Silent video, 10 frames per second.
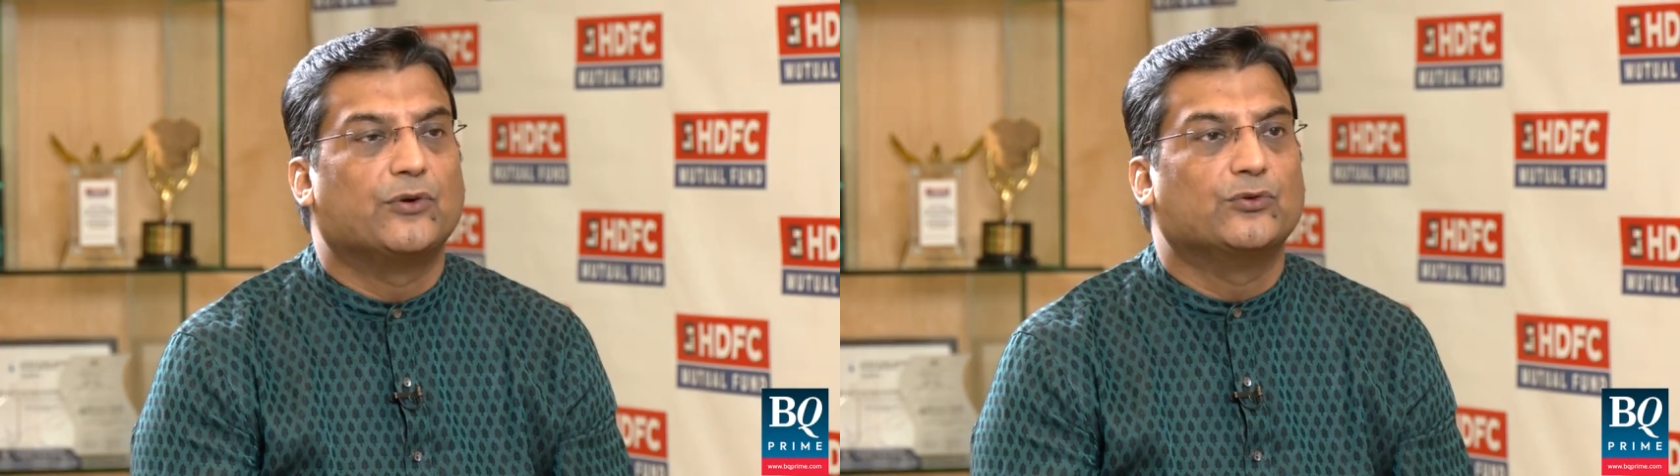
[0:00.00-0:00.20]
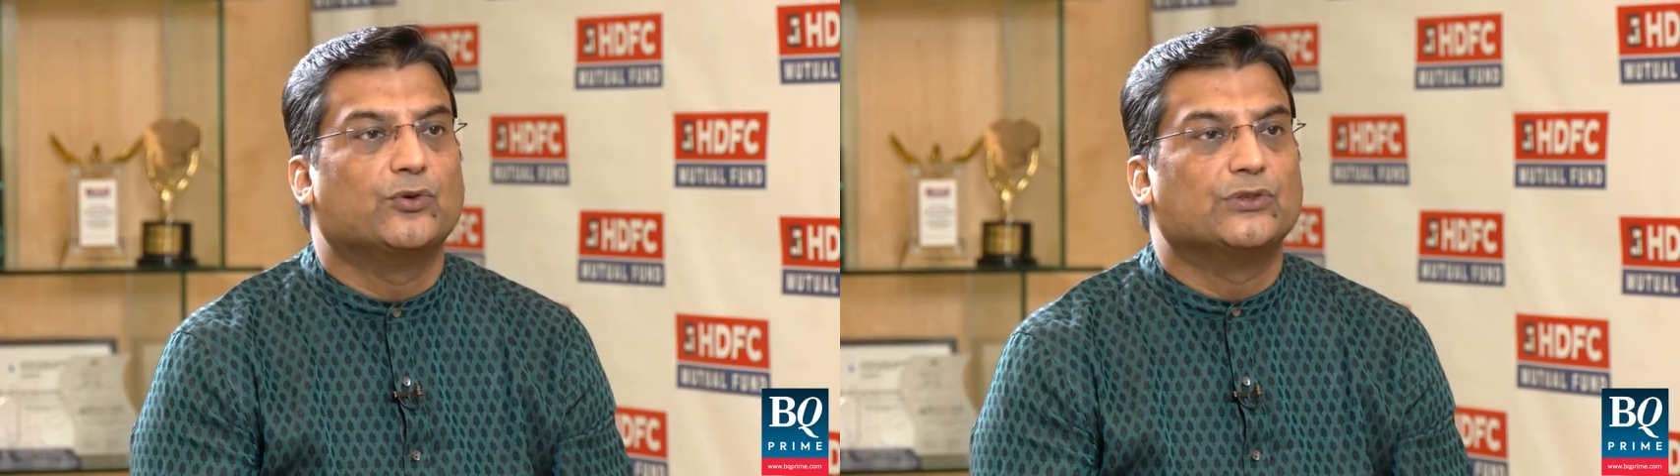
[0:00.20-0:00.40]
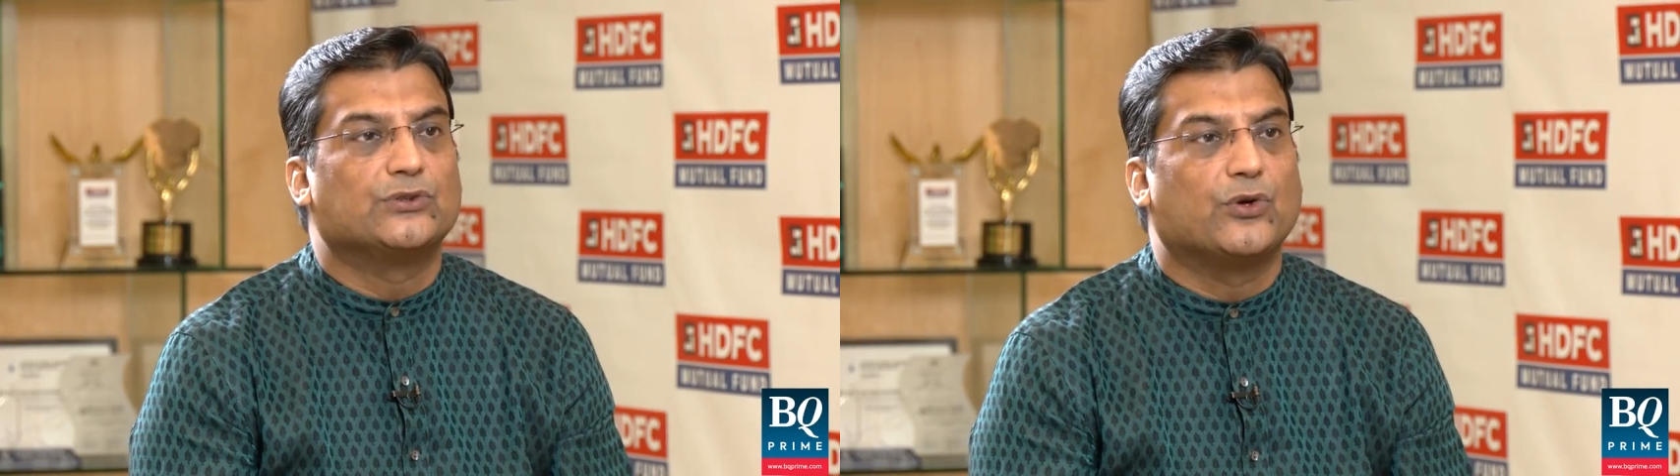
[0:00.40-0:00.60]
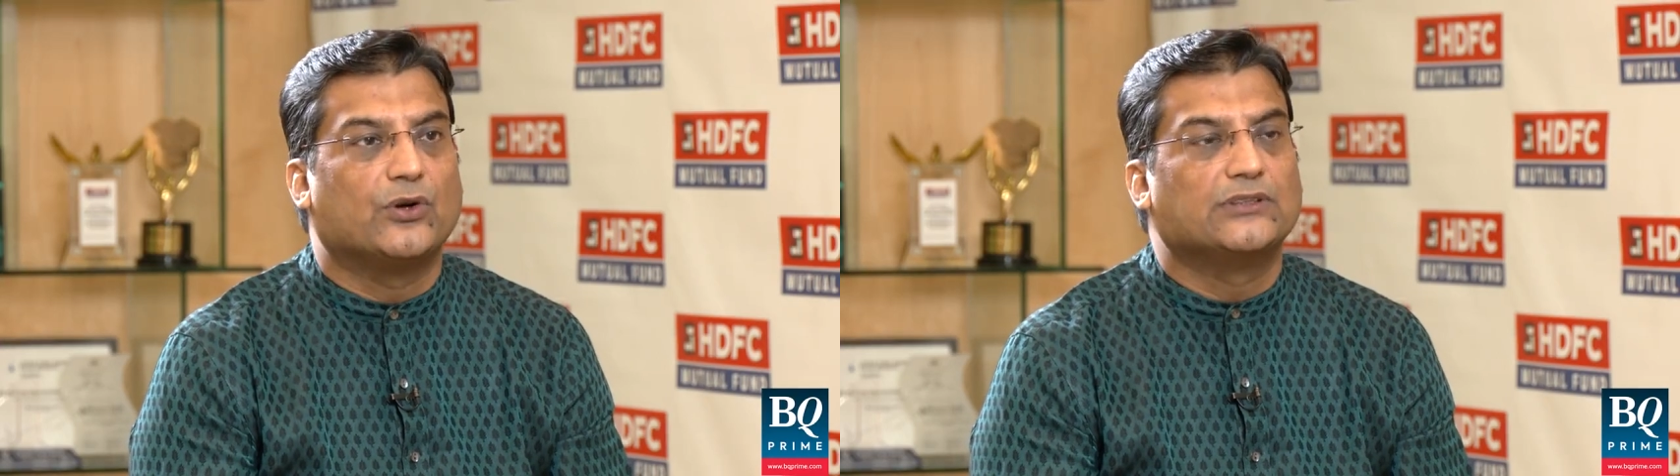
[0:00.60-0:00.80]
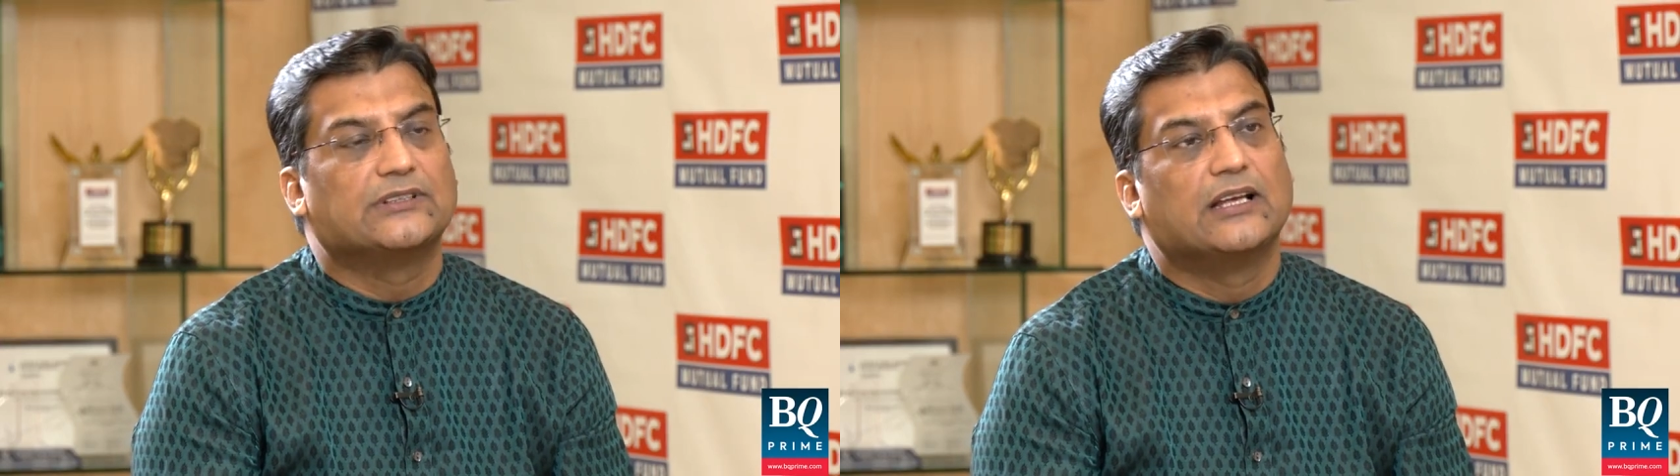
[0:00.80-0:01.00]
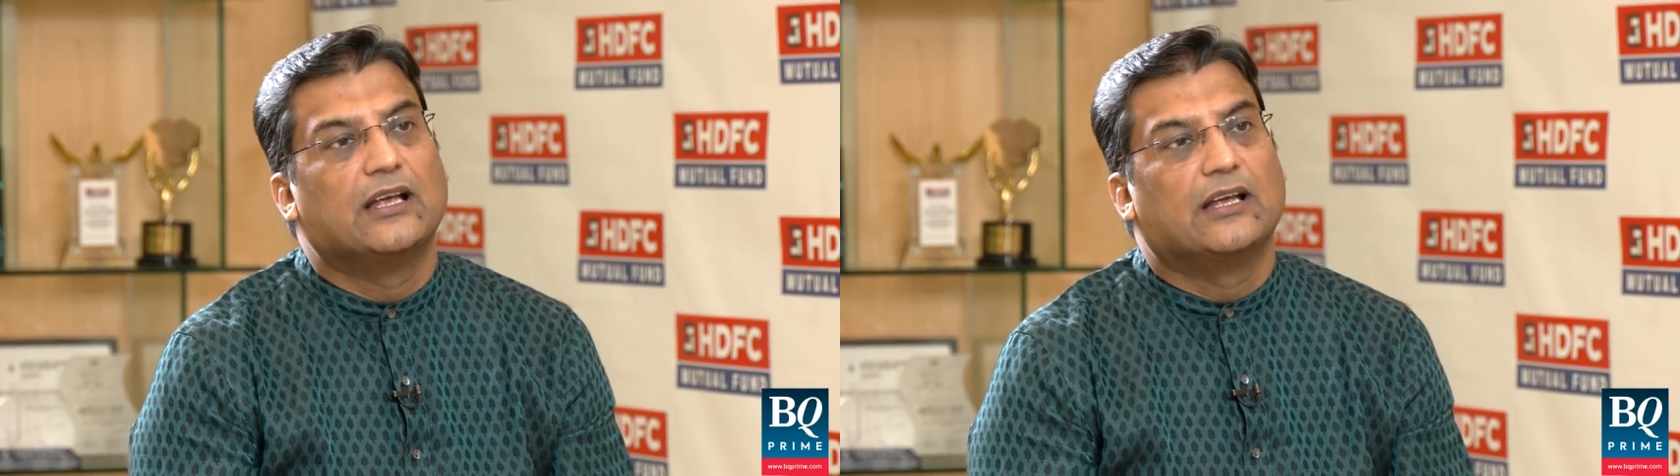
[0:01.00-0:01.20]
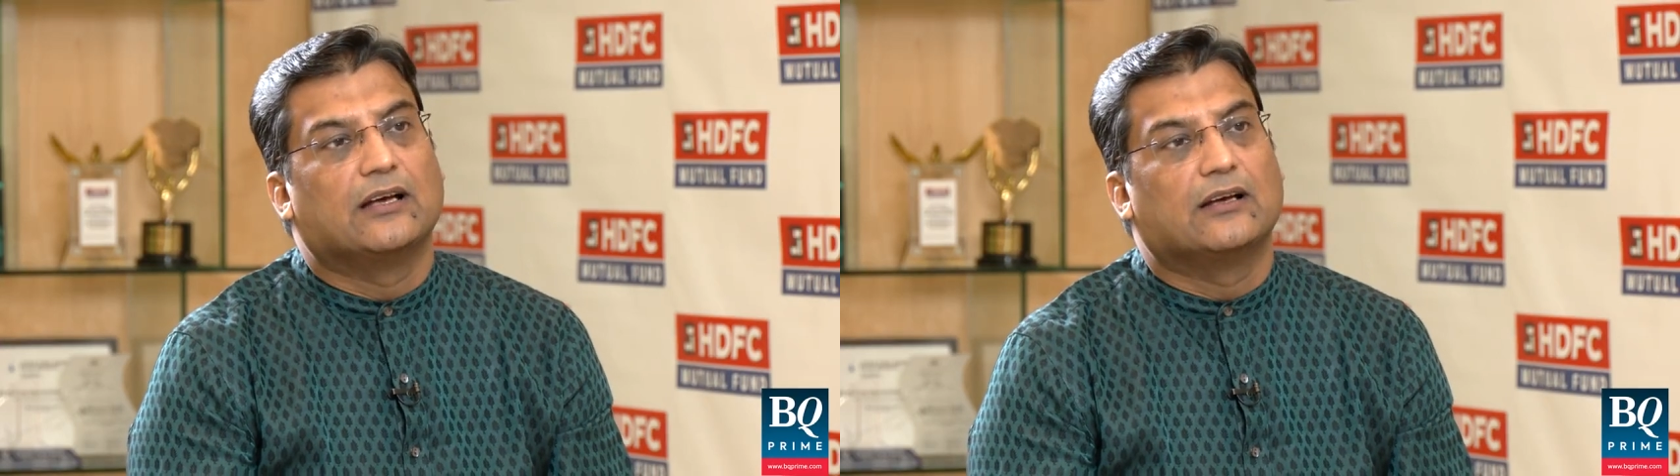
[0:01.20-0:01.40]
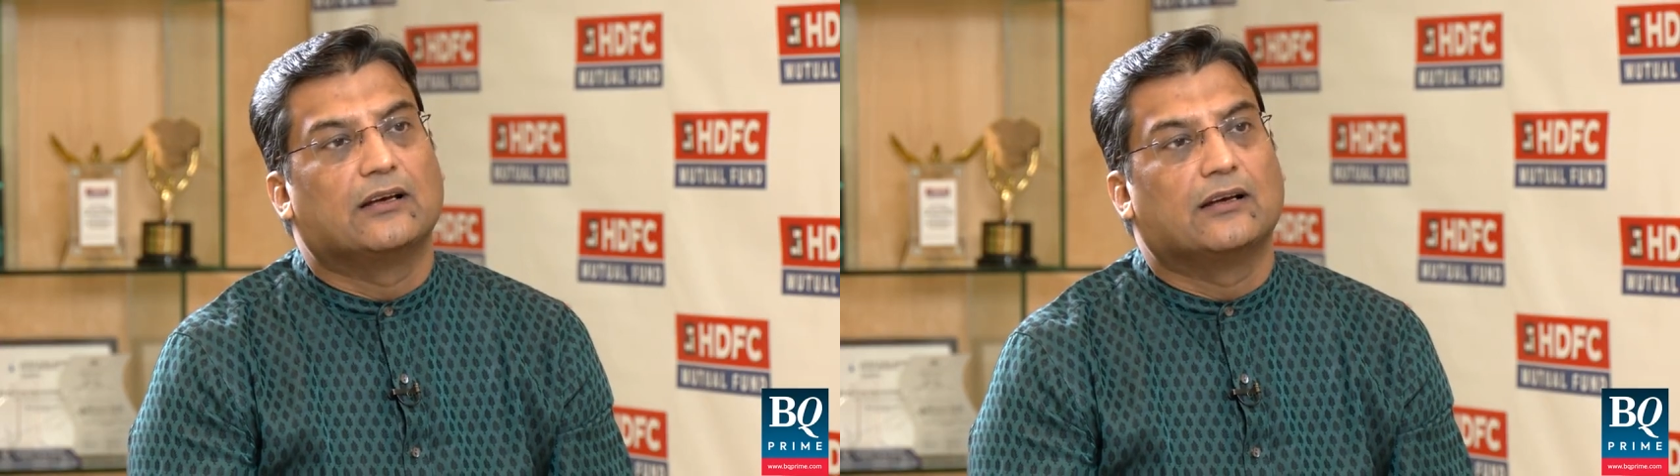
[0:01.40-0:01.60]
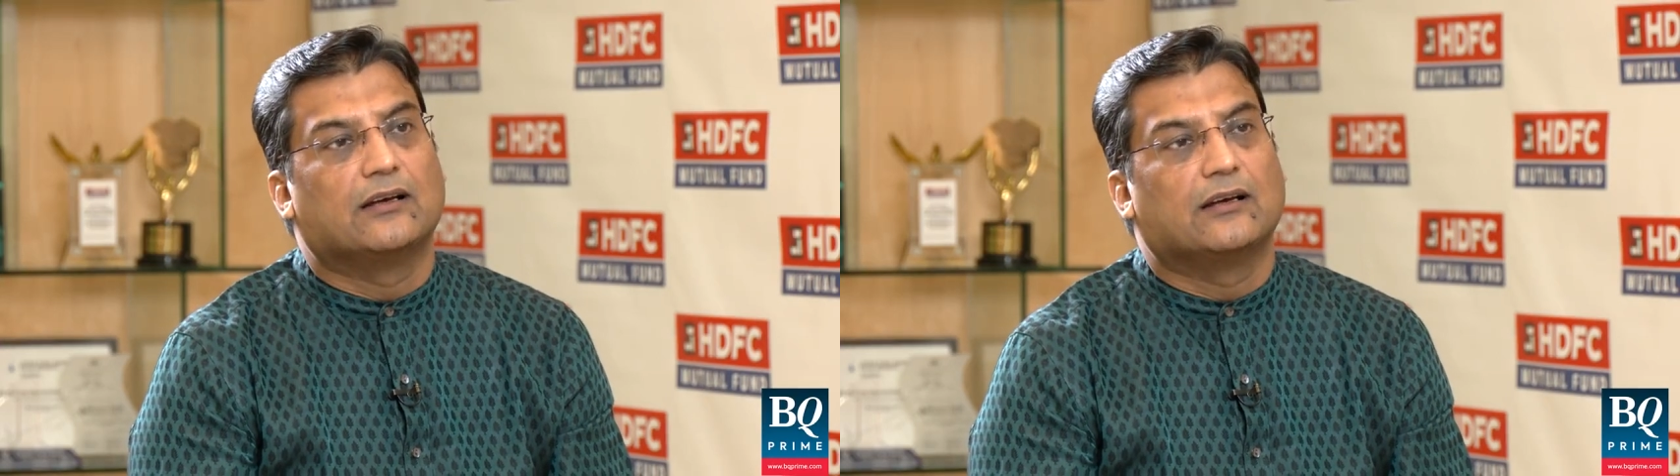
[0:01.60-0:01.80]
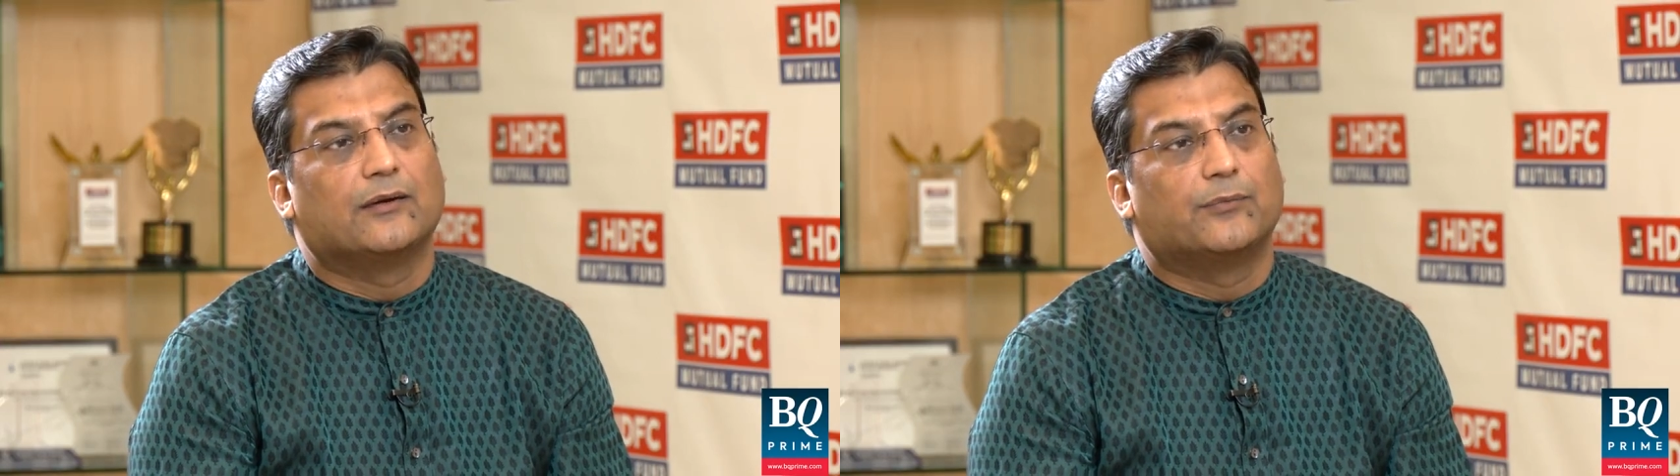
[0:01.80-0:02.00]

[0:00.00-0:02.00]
of those stocks, mm.